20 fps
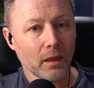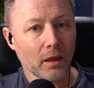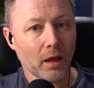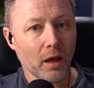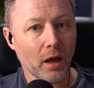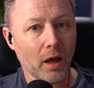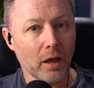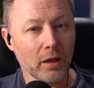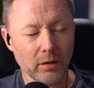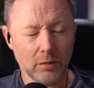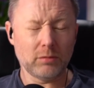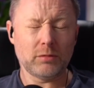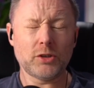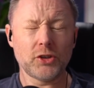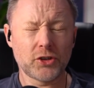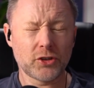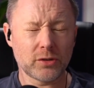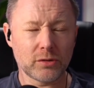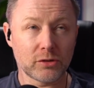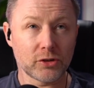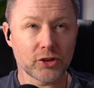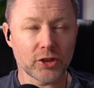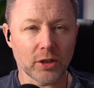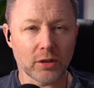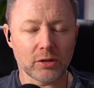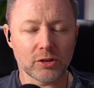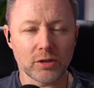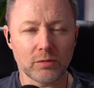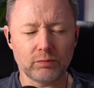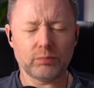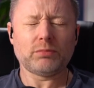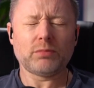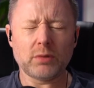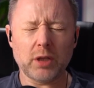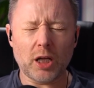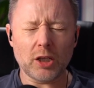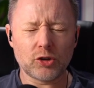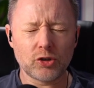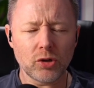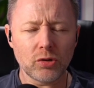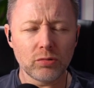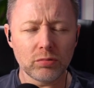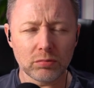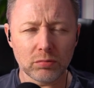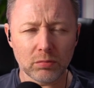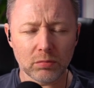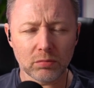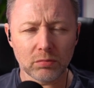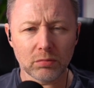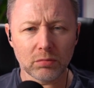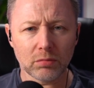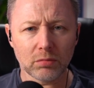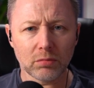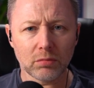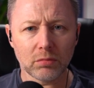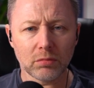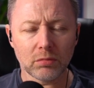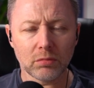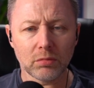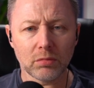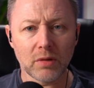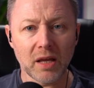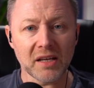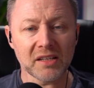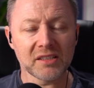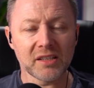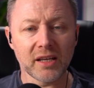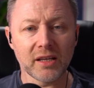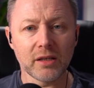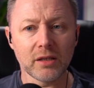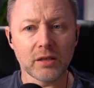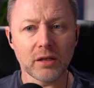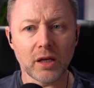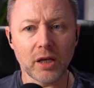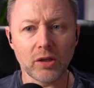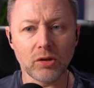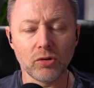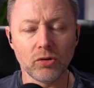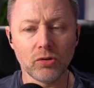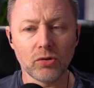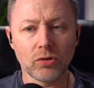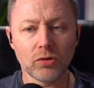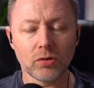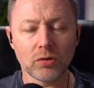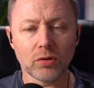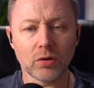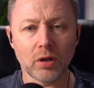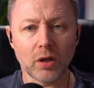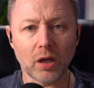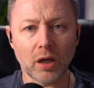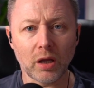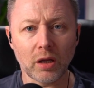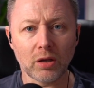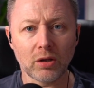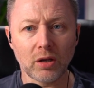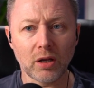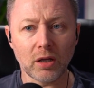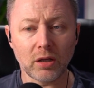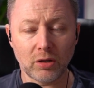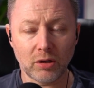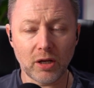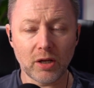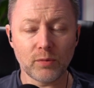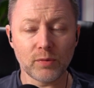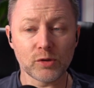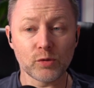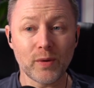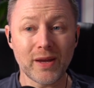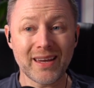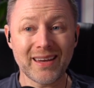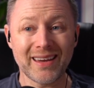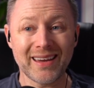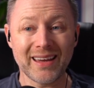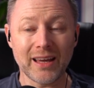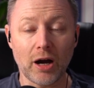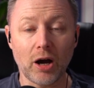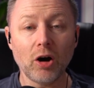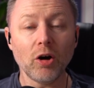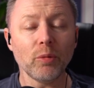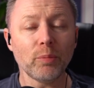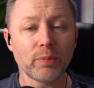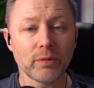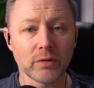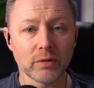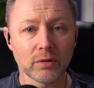And just like a joke. Next thing he knew, Craig was waking up.